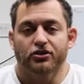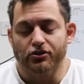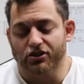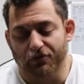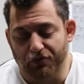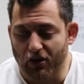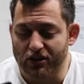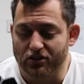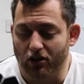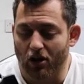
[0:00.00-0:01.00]
So just a
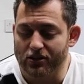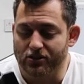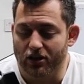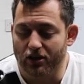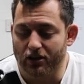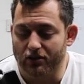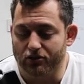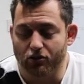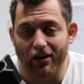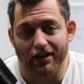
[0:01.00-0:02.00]
first glance
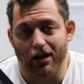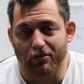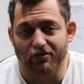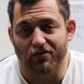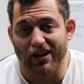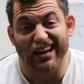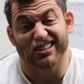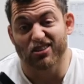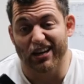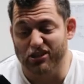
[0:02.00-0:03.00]
at trying a couple of different
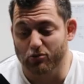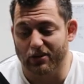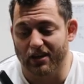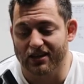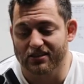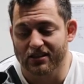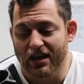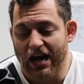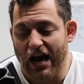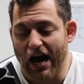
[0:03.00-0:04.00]
exercises with this.
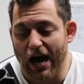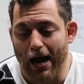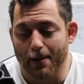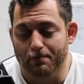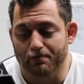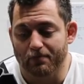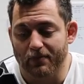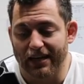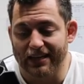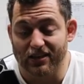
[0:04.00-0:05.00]

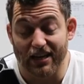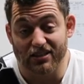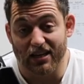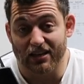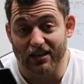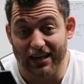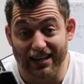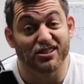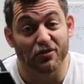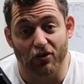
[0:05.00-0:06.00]
It
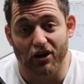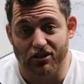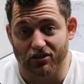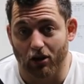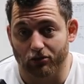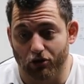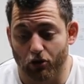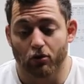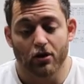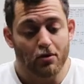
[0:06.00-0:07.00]
is a versatile
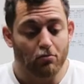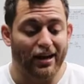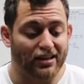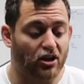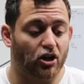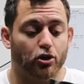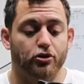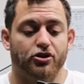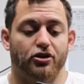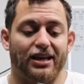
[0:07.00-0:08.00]
tool. My
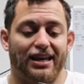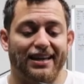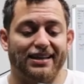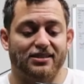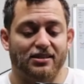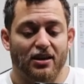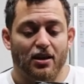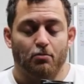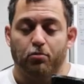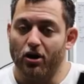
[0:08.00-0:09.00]
conclusion is,
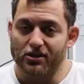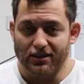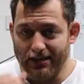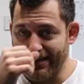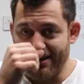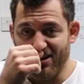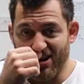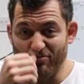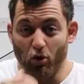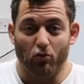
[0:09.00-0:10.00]
personally,
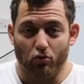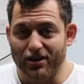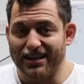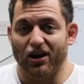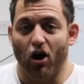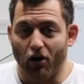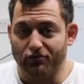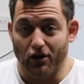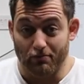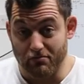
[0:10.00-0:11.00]
I'm not really
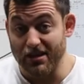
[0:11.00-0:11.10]
after